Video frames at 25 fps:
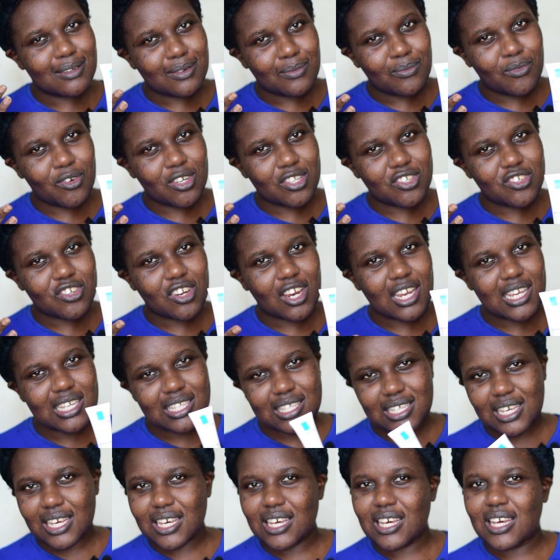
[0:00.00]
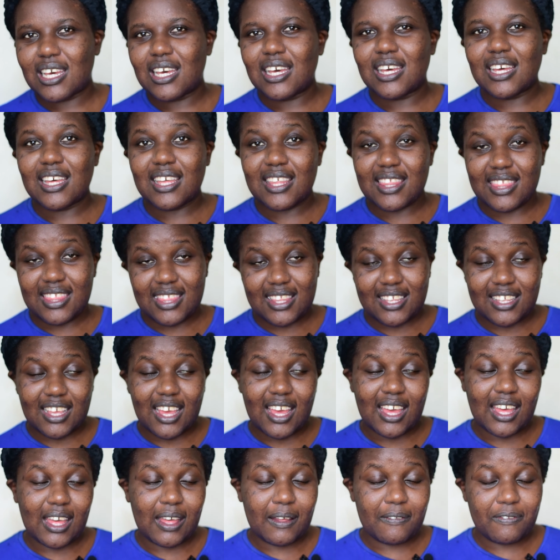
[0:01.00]
moisturizer
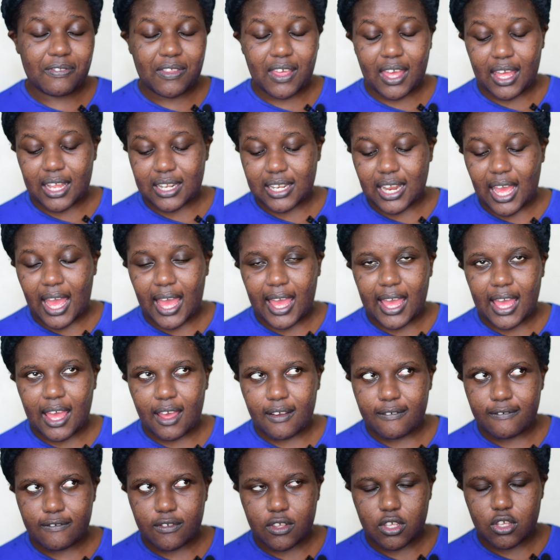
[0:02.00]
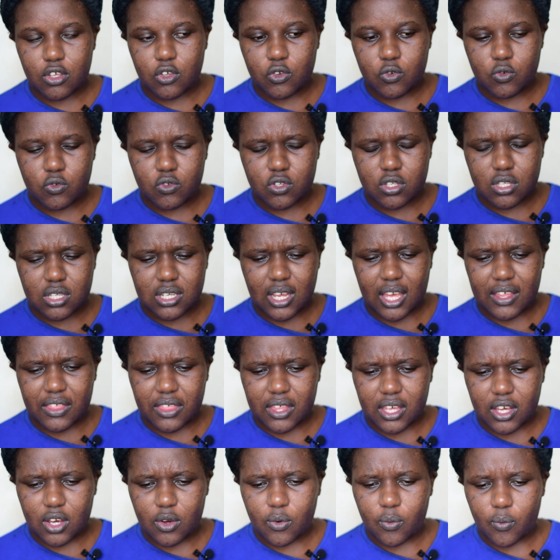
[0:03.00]
that I have used, I
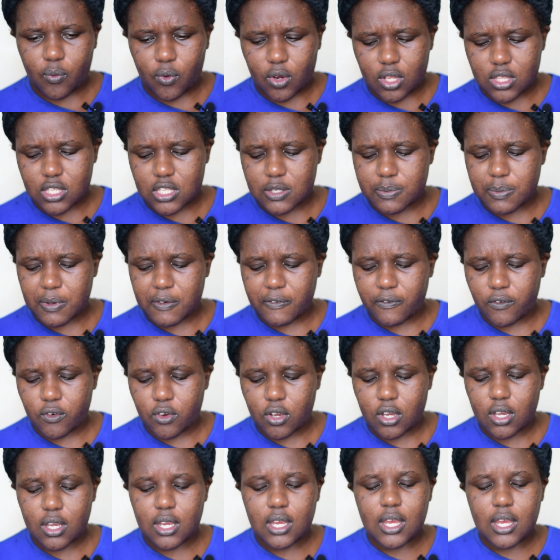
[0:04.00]
think, once before.